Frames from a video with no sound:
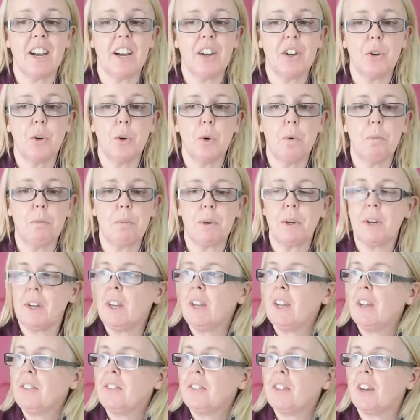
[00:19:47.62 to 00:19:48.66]
I hope
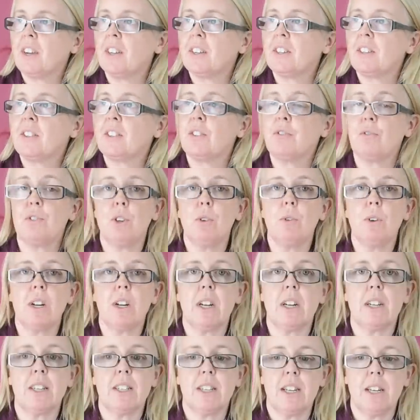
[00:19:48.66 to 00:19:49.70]
that, the few
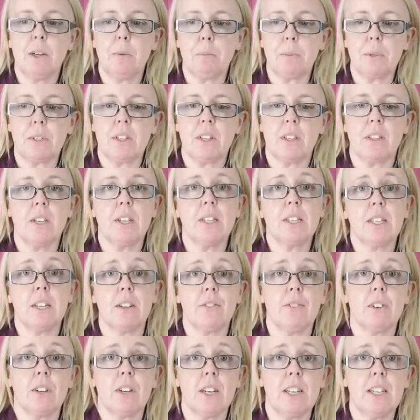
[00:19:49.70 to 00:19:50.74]
little tips, I think
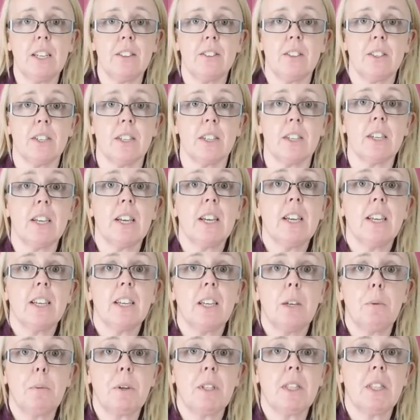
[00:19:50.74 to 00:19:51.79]
definitely the
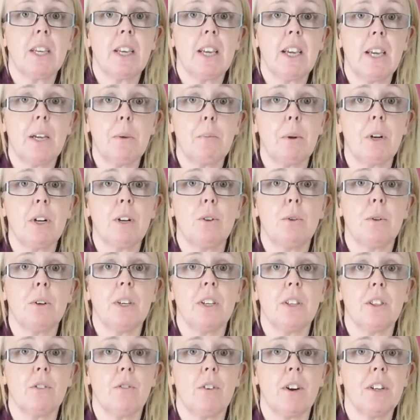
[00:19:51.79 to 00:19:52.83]
keeping the cable going
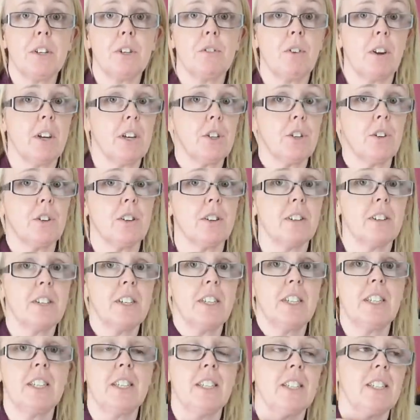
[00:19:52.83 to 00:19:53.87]
in the right direction
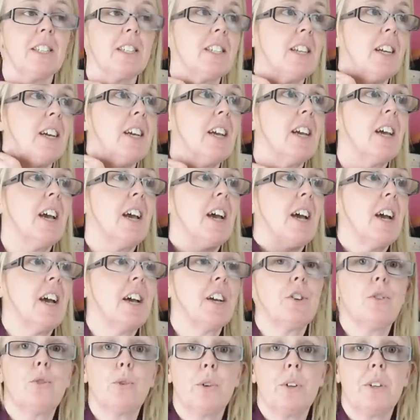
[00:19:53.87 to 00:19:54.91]
is a
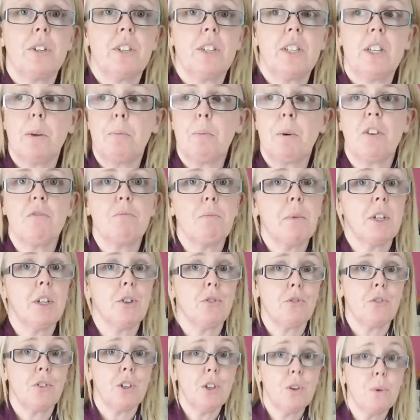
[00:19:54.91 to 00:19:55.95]
good tip. I've made a
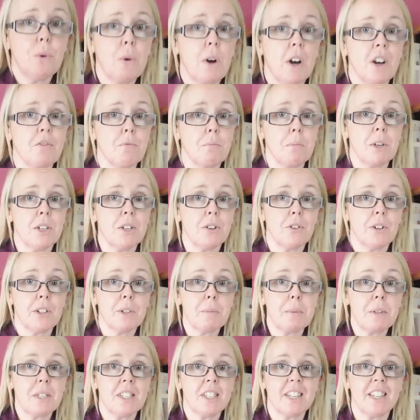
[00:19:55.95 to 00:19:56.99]
few, I've made all the
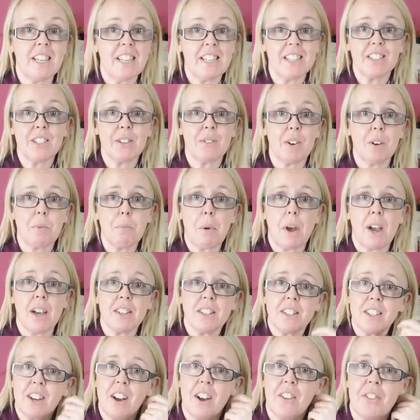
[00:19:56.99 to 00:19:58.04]
mistakes, so I'm
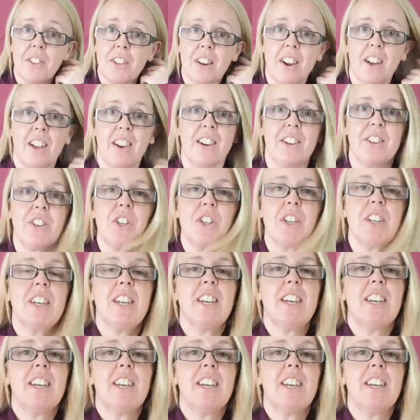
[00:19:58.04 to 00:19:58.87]
passing on the knowledge.